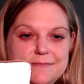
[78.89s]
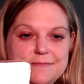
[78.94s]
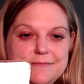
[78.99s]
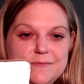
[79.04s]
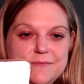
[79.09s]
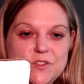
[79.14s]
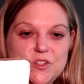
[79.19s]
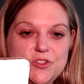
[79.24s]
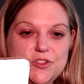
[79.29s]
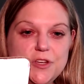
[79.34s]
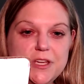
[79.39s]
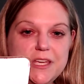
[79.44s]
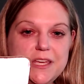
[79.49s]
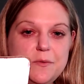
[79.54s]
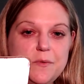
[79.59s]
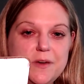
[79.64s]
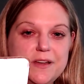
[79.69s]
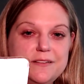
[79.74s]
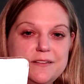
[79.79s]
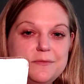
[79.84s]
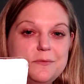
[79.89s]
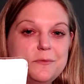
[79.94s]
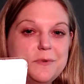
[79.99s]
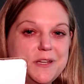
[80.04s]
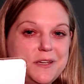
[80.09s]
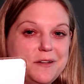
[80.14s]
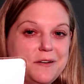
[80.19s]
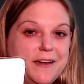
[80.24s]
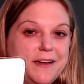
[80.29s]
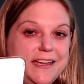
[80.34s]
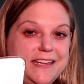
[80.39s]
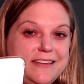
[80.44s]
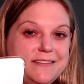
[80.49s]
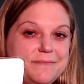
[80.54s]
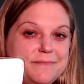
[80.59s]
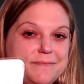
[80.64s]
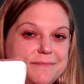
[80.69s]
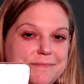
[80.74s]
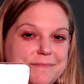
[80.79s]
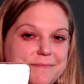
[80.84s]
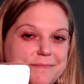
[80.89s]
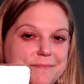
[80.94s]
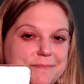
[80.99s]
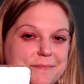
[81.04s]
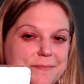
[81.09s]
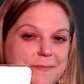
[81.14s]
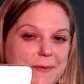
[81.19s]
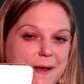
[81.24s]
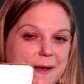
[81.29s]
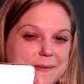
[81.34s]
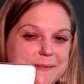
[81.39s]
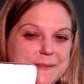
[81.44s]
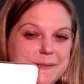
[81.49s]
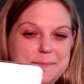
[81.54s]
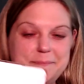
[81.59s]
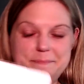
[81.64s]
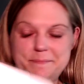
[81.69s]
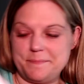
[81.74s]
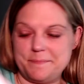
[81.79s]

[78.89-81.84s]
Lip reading: It's a tricky one. Were you right? Awesome.